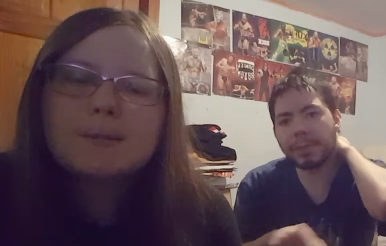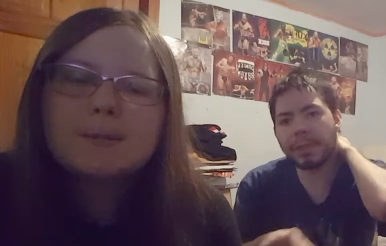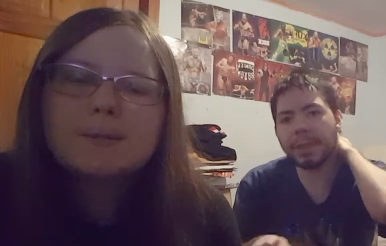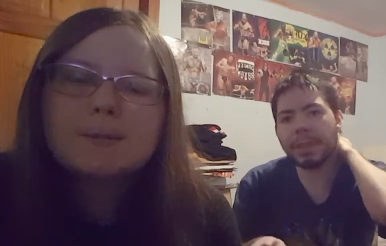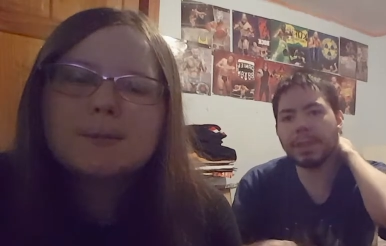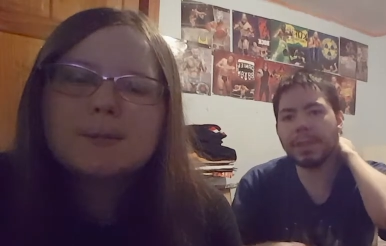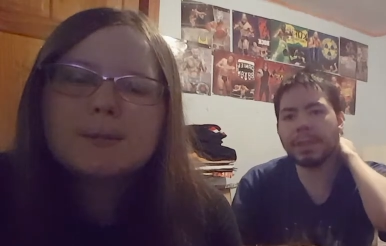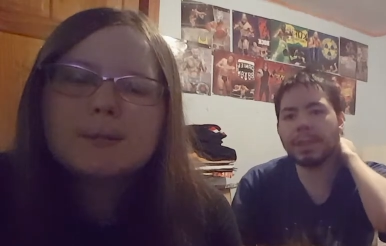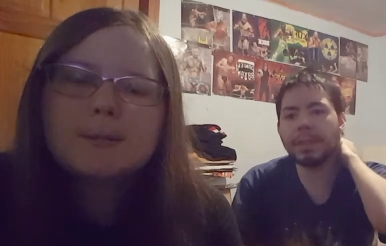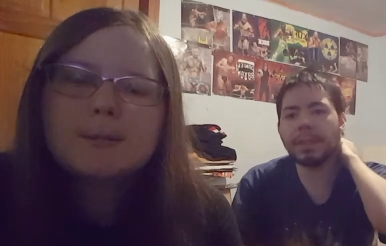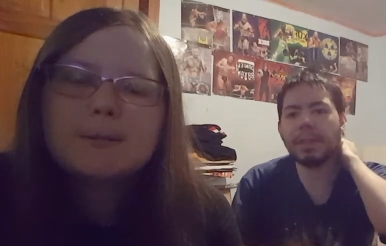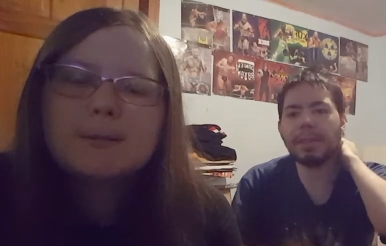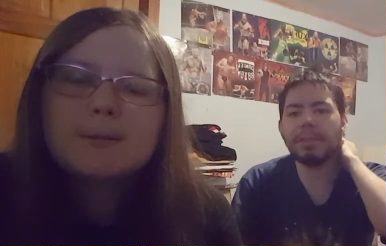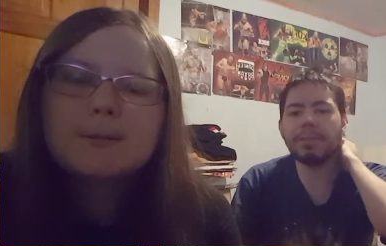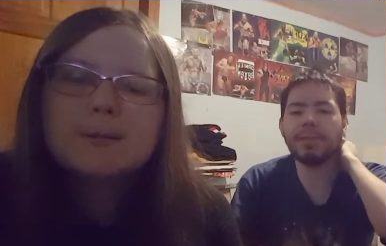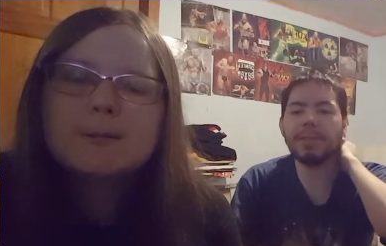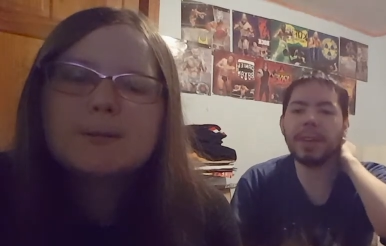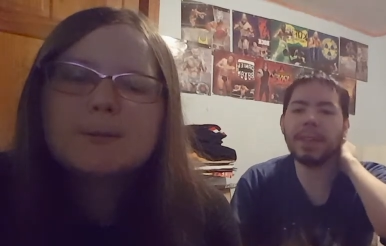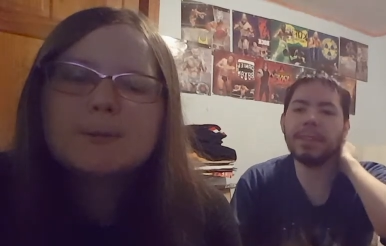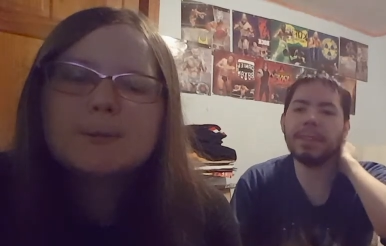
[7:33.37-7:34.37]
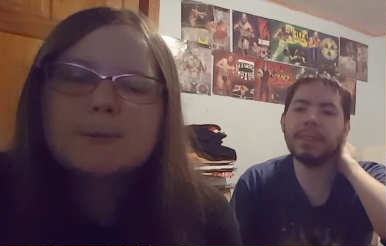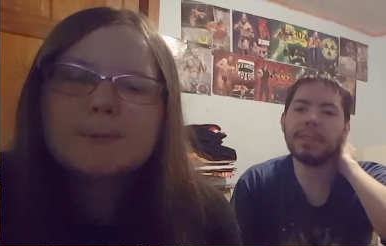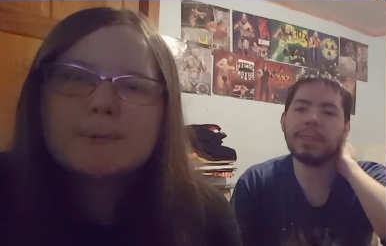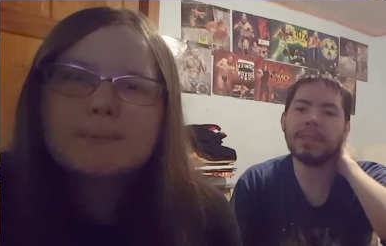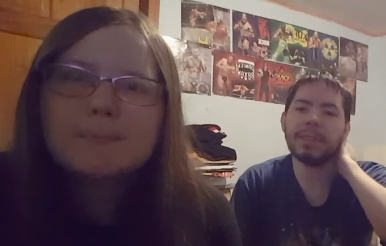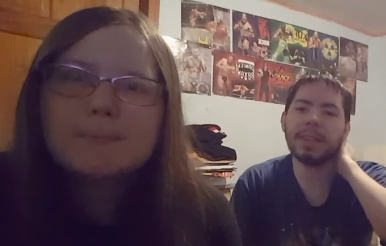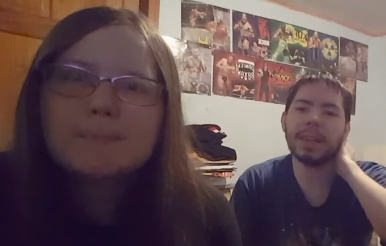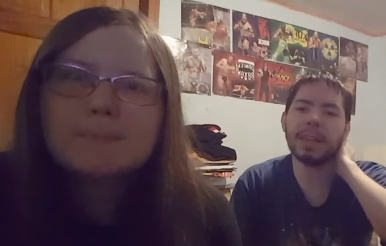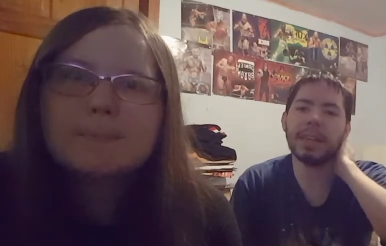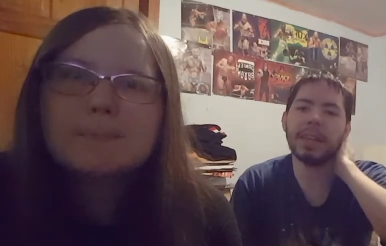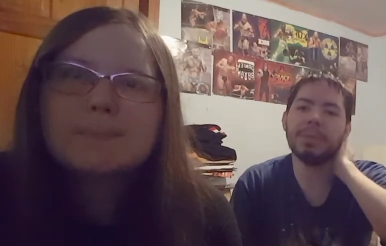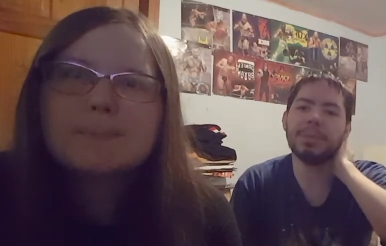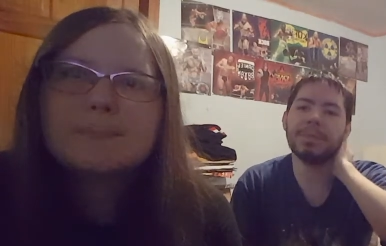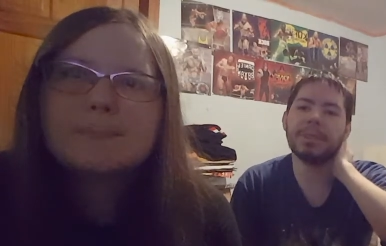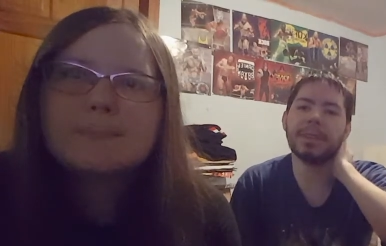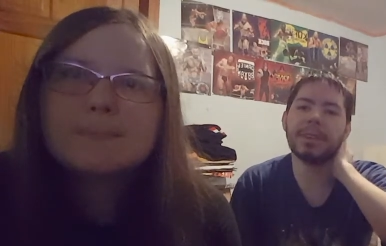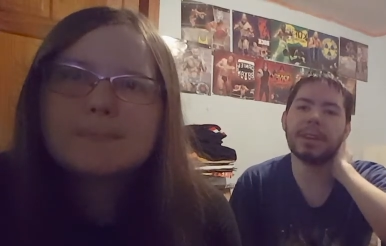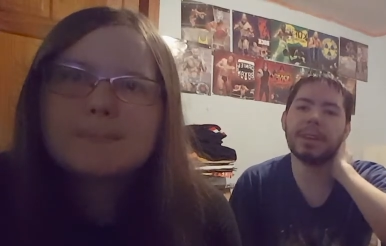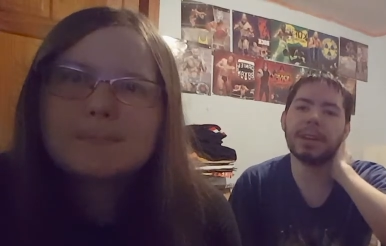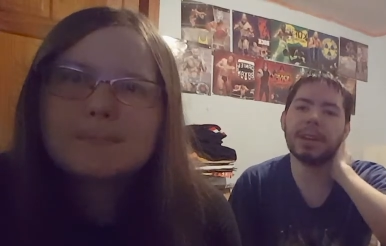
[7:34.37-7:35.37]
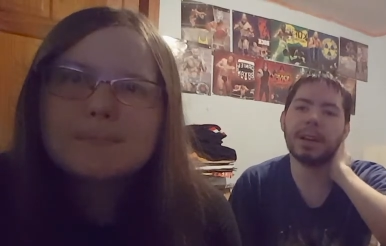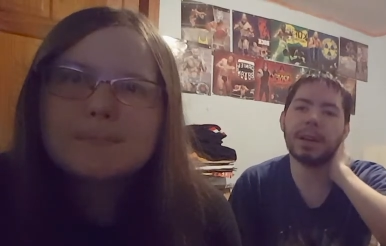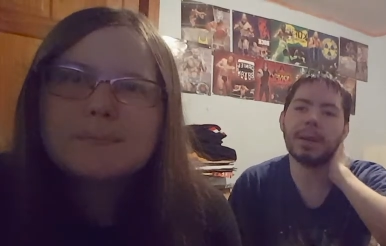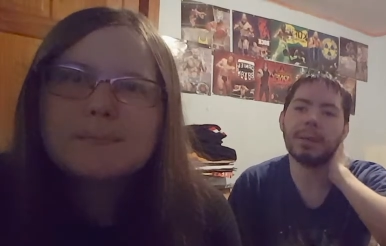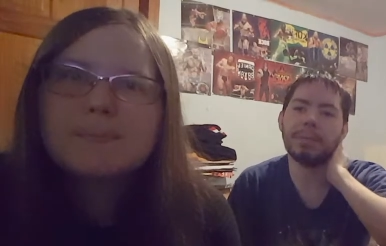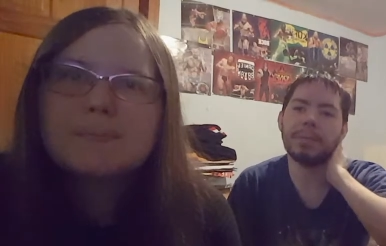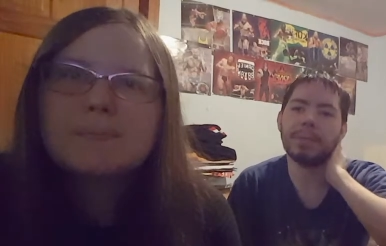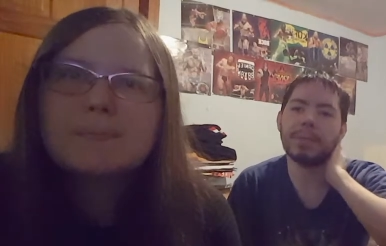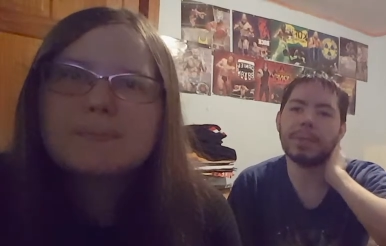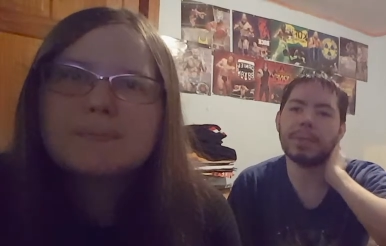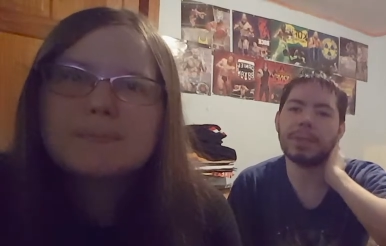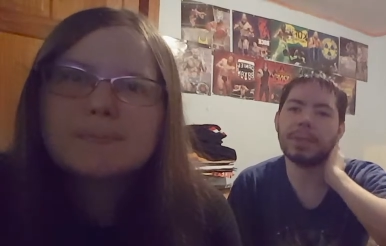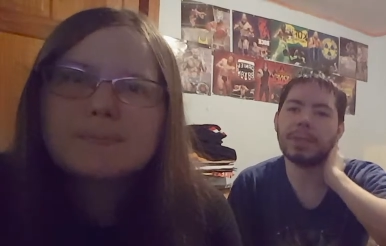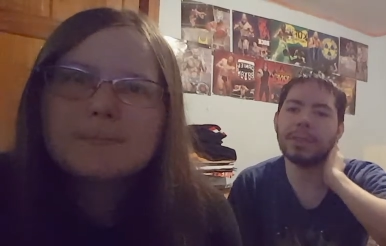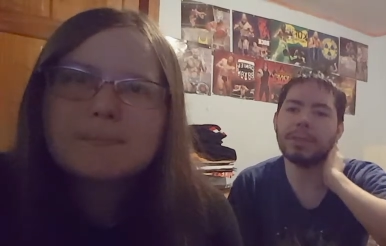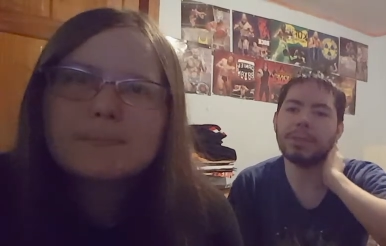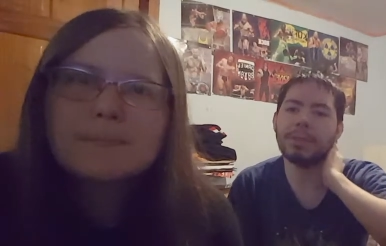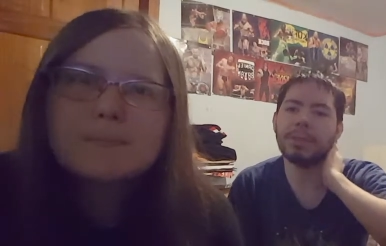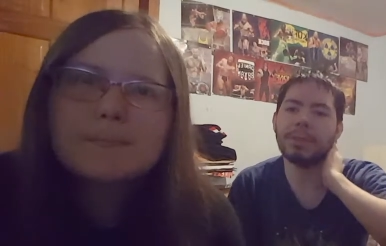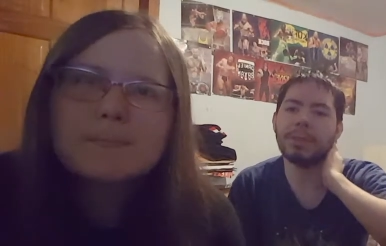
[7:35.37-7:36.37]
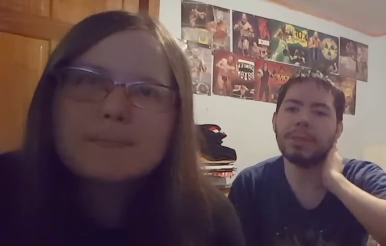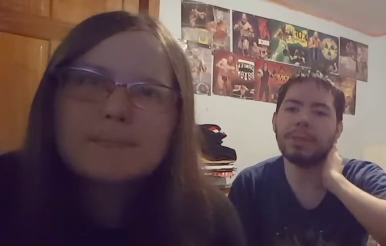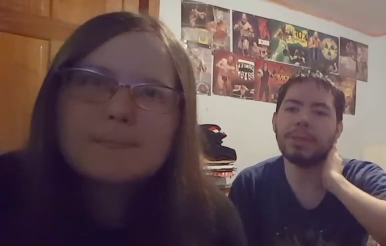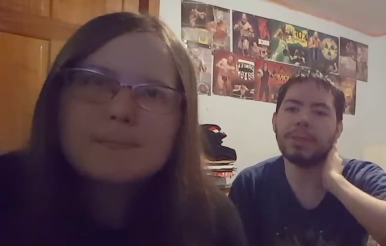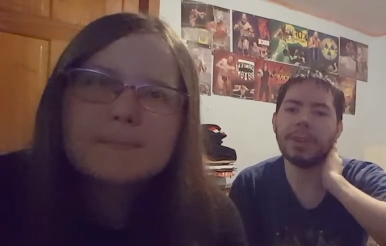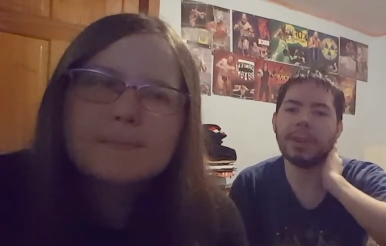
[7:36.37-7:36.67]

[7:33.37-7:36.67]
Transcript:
Speaker 1: the, the fence that keeps the um the